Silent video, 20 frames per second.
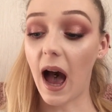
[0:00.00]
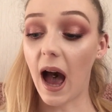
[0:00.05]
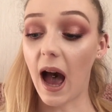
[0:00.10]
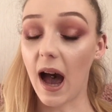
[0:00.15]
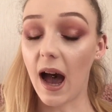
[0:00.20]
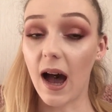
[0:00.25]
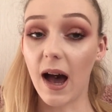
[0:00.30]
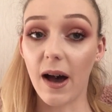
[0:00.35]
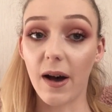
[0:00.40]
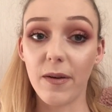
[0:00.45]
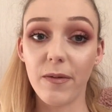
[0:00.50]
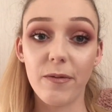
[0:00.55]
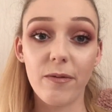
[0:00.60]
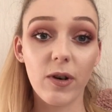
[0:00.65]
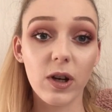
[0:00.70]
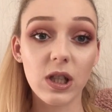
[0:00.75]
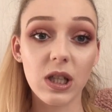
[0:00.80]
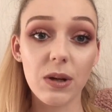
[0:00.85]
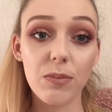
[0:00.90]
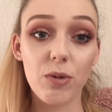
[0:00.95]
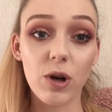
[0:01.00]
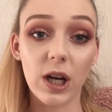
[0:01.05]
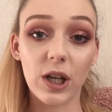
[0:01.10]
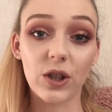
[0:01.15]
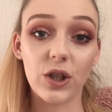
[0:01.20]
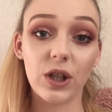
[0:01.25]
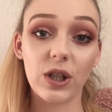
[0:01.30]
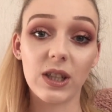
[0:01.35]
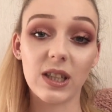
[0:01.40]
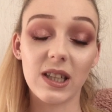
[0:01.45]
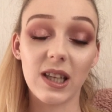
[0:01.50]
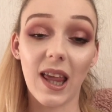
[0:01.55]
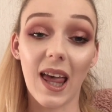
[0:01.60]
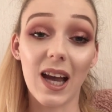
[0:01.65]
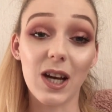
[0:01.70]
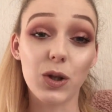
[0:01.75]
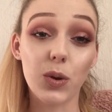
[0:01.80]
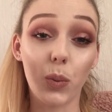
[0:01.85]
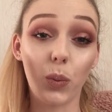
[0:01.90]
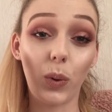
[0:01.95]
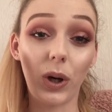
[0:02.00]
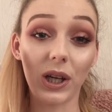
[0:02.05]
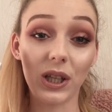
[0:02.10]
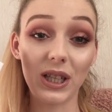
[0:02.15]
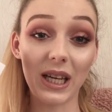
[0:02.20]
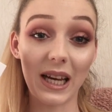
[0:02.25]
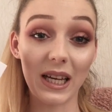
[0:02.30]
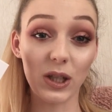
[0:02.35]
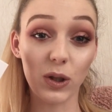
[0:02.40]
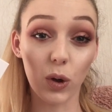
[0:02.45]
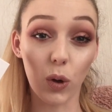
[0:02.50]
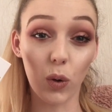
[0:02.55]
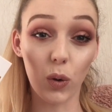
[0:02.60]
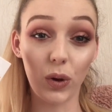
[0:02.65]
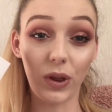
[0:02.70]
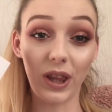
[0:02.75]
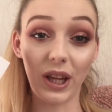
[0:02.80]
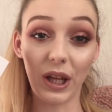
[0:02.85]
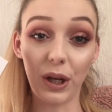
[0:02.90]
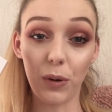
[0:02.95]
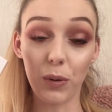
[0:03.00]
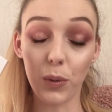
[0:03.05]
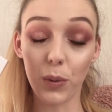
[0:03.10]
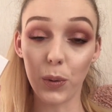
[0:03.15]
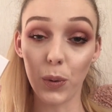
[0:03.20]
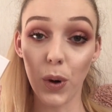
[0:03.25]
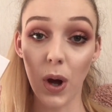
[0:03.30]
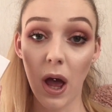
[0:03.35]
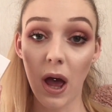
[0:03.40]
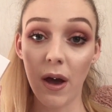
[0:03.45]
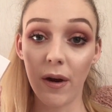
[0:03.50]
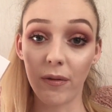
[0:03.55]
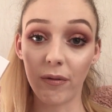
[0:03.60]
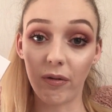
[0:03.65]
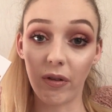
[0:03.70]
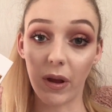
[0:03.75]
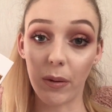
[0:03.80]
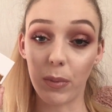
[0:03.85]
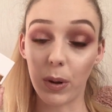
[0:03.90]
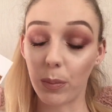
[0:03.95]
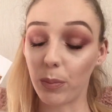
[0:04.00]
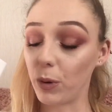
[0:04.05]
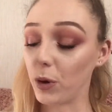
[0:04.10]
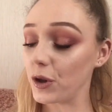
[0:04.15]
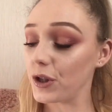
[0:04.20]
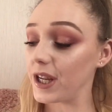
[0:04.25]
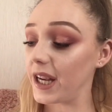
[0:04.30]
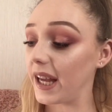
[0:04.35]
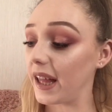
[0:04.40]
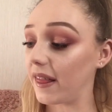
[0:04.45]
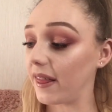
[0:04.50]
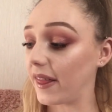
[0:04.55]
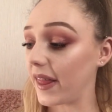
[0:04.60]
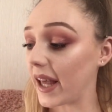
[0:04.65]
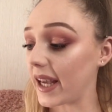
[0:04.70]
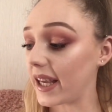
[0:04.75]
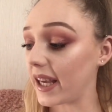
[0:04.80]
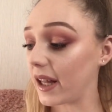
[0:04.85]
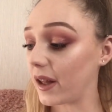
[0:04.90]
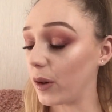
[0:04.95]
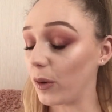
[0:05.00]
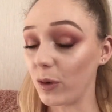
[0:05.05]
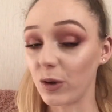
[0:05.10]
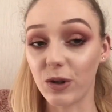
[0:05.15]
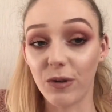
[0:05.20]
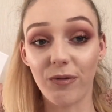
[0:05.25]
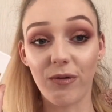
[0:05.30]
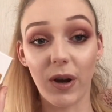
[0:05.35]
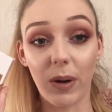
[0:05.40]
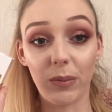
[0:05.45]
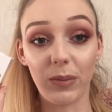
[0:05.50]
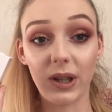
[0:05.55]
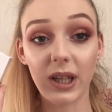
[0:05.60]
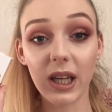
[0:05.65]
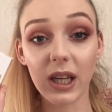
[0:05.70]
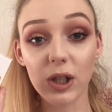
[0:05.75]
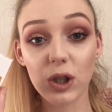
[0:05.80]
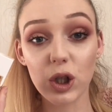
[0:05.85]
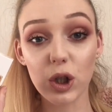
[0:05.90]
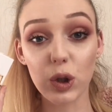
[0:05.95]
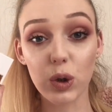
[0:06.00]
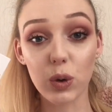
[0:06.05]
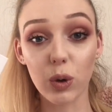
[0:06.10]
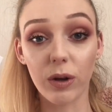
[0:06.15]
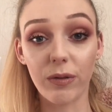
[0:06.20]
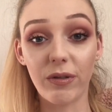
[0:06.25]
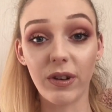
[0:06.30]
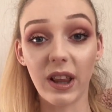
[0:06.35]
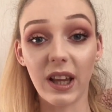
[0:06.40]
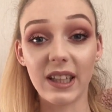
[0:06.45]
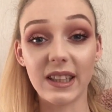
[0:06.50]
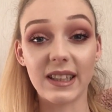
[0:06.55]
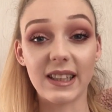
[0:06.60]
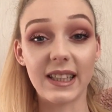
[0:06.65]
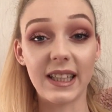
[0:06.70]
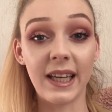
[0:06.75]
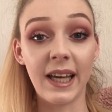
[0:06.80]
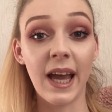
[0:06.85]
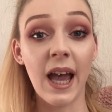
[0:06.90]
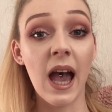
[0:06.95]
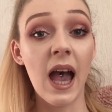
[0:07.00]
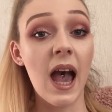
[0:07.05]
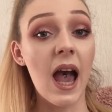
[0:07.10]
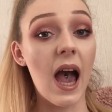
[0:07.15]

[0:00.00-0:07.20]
a first impression / wear test on the new Flibber Beauty Light Illusion Foundation. So if you'd like to see